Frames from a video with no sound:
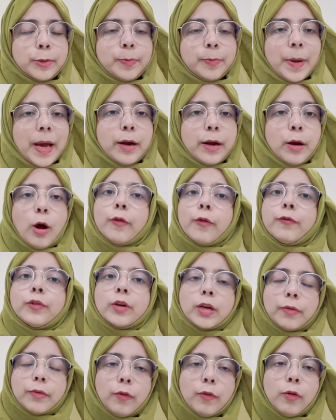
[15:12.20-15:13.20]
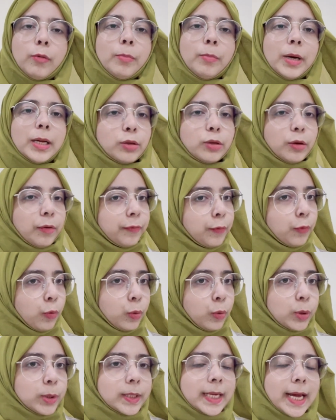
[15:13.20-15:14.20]
span of 24 months of
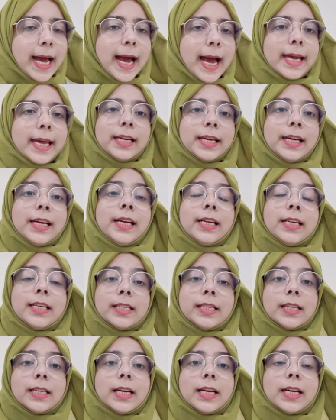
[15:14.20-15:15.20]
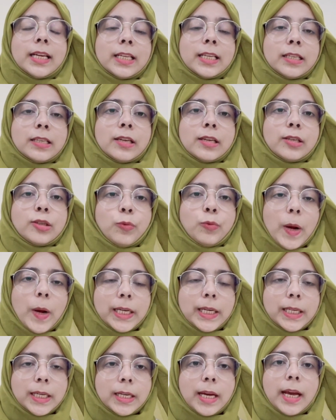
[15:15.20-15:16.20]
course, and it is
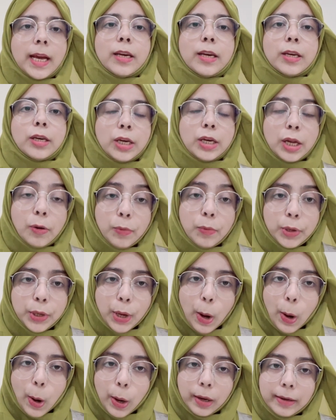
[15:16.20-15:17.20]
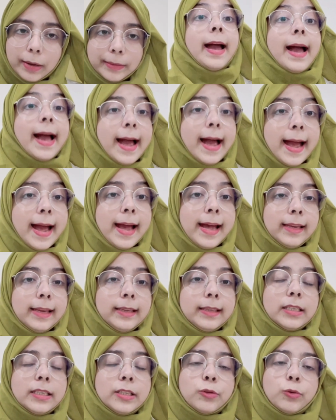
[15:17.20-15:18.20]
situated in New York.
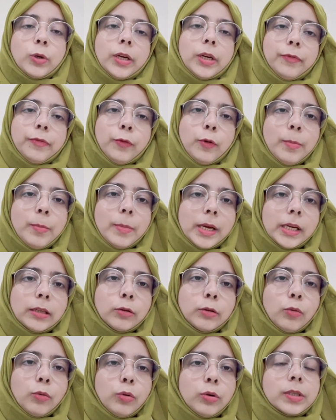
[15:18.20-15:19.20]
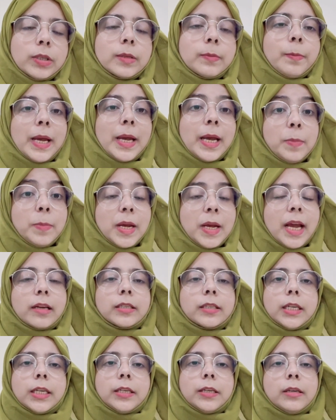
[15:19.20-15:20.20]
And this 24-month course may be
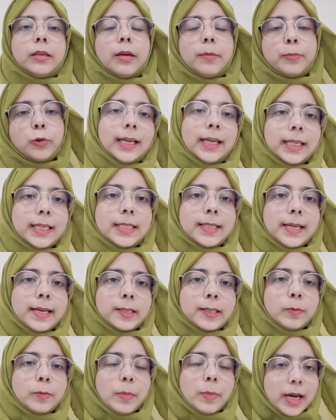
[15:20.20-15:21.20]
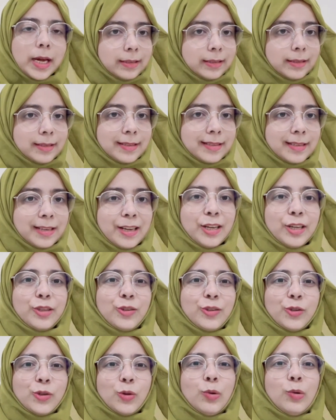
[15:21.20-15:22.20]
extended up 36 months.
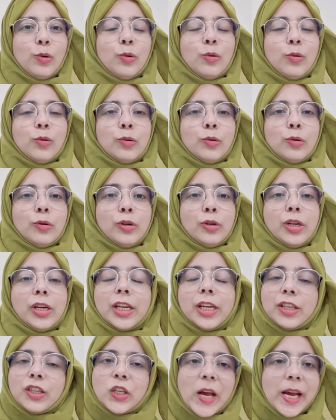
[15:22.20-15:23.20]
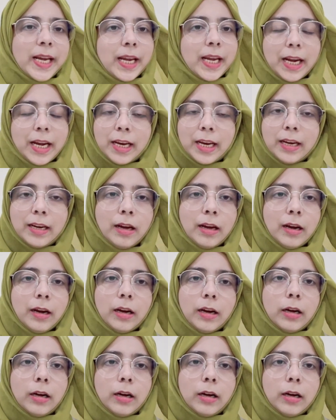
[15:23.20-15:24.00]
So check in